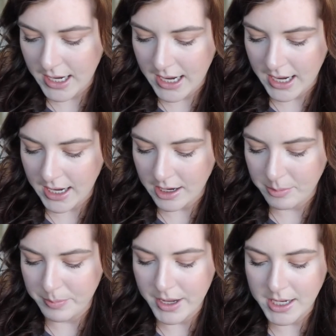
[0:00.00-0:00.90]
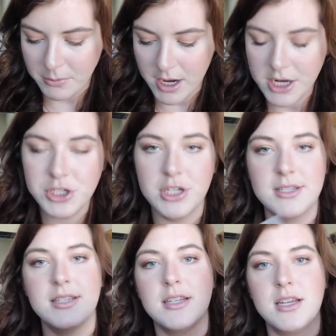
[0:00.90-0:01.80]
a body wash.
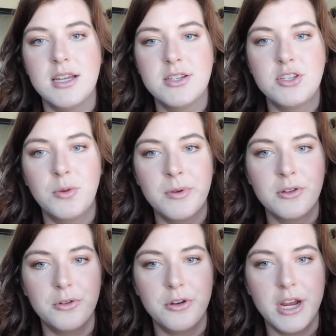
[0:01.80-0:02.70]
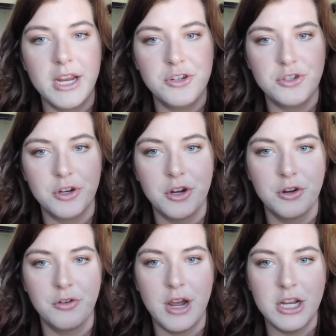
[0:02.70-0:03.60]
It's the Soap & Glory
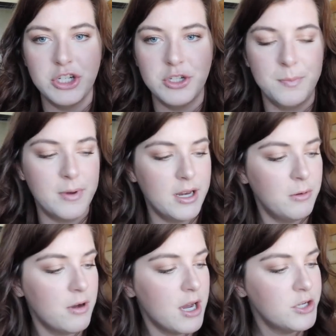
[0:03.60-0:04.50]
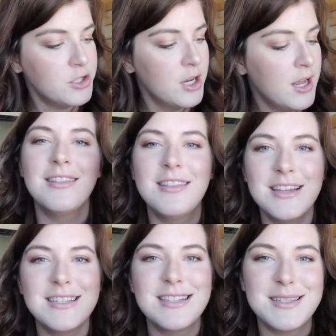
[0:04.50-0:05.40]
Sugar Crush body wash.
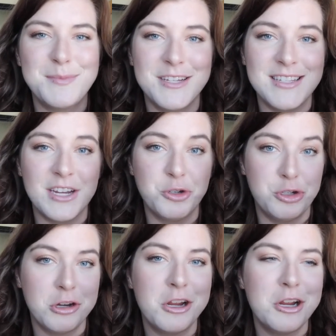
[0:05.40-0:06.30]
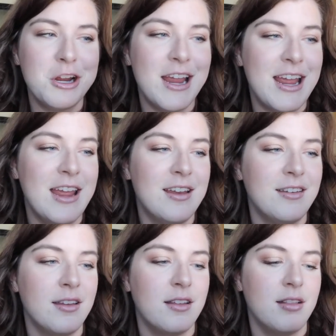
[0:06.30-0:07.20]
This smells like sugar
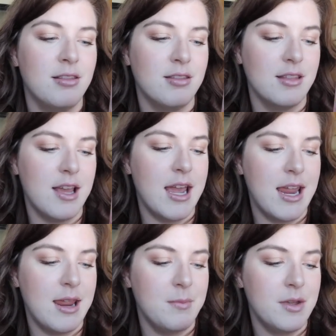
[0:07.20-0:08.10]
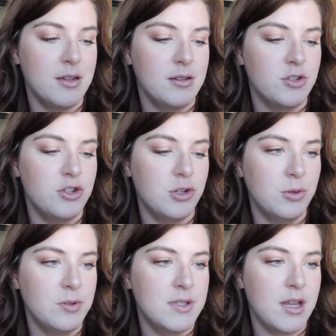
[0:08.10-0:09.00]
and lime
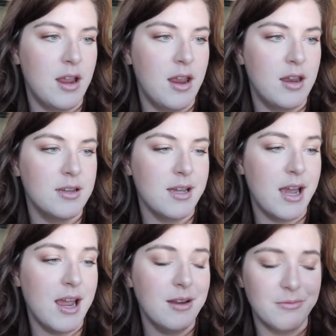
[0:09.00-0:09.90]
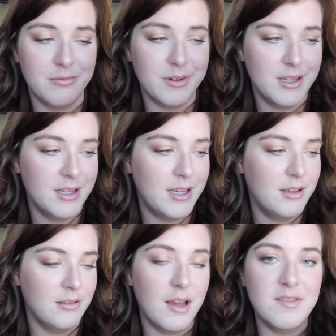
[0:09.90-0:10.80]
juice, and I
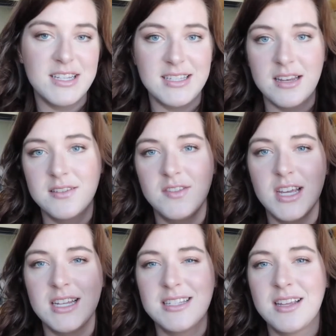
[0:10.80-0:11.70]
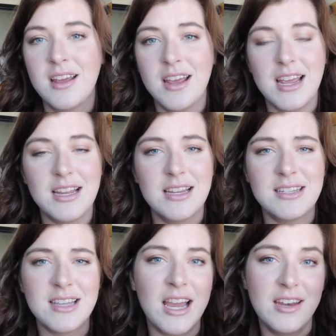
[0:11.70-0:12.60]
really love the scent of this. It is
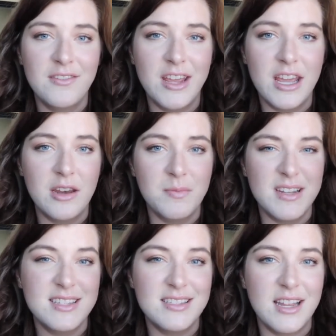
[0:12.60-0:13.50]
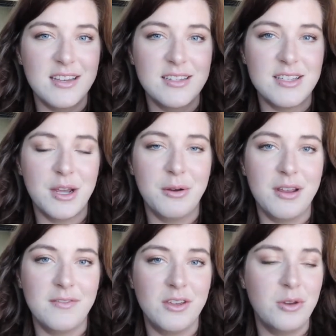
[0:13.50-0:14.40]
kind of a hit and miss scent, so
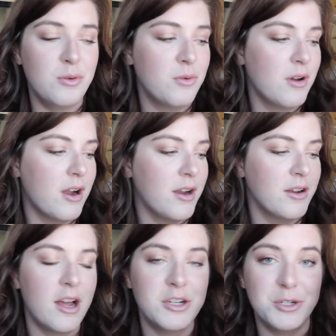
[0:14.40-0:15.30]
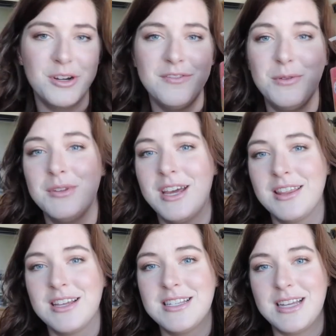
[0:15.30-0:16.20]
if you are not sure if you would
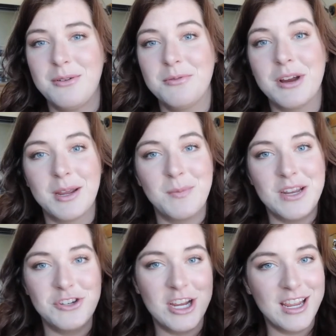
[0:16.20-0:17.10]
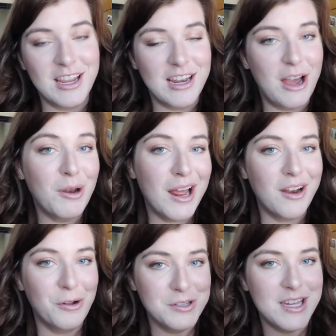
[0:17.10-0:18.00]
like this, I would recommend checking it out
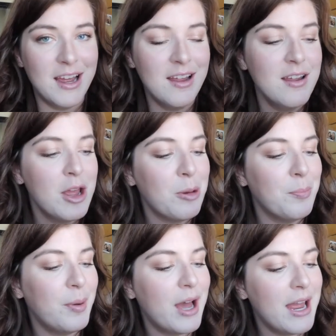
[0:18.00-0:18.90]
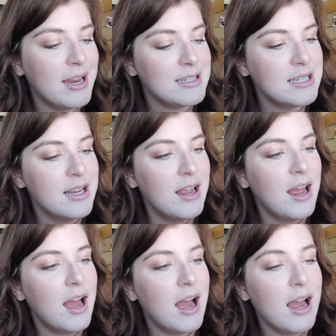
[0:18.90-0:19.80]
at Ulta, but
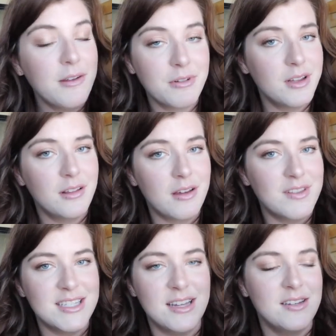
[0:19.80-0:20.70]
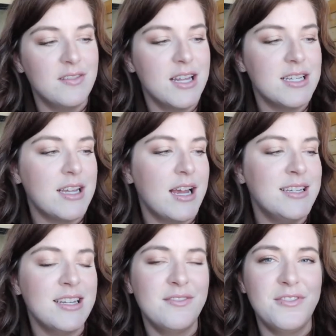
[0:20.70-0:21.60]
I really love the scent of this. I
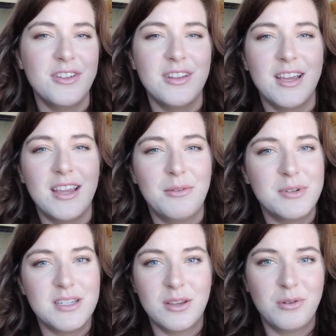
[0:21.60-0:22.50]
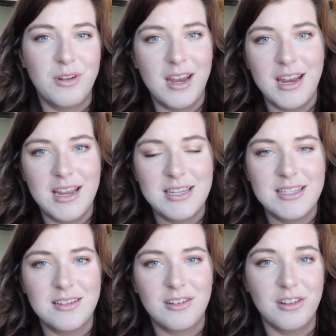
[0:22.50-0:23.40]
didn't feel like it was the
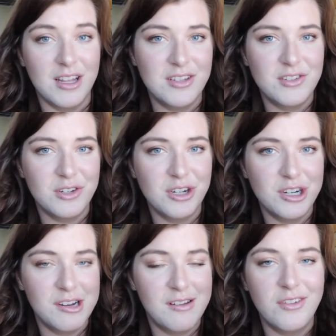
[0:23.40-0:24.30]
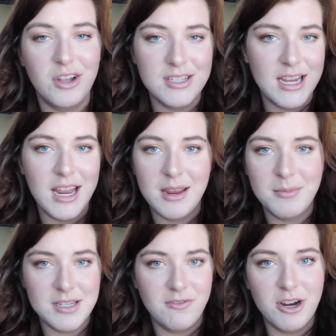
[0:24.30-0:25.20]
greatest cleanser of all
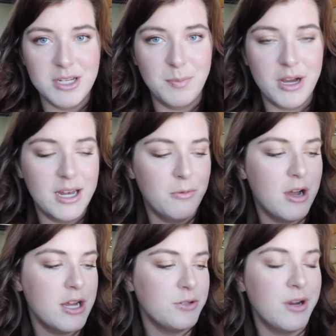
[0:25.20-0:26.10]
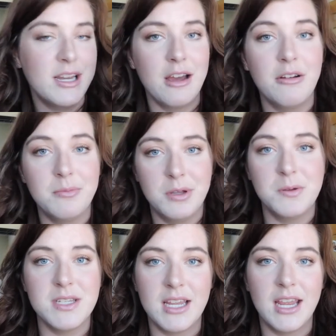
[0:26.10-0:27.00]
time as far as body wash. Right now I'm
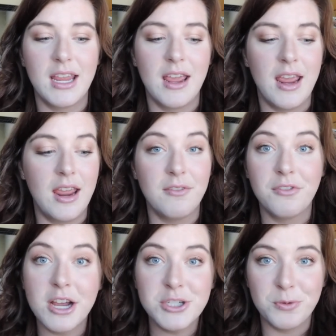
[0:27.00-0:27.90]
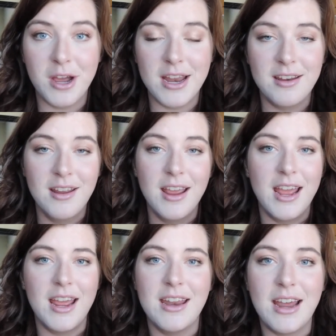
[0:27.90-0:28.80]
using a fresh one,
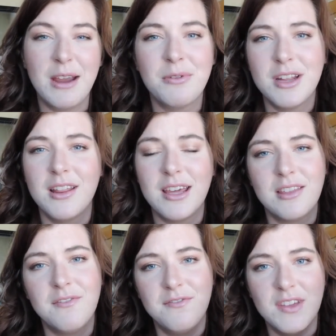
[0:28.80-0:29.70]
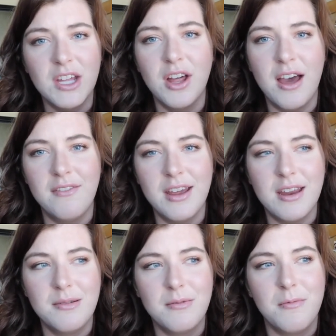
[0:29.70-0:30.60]
and I really like the feel of
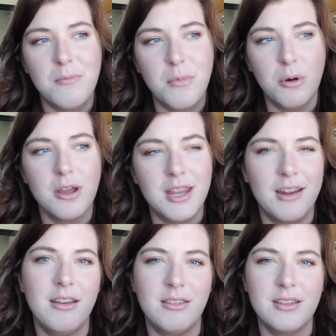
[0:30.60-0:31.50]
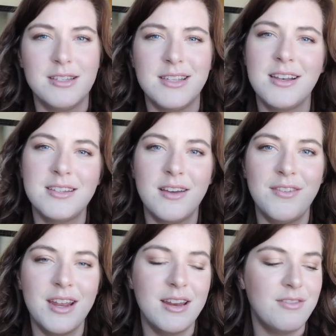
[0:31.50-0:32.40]
it more than I like the scent
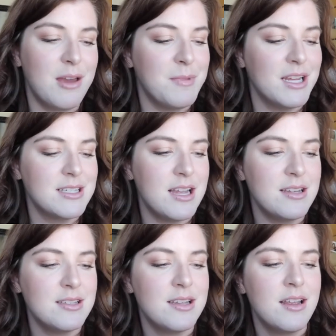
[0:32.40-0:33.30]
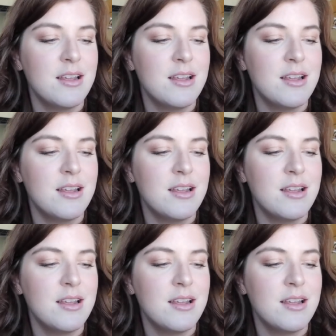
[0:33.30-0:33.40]
of it, if that makes sense.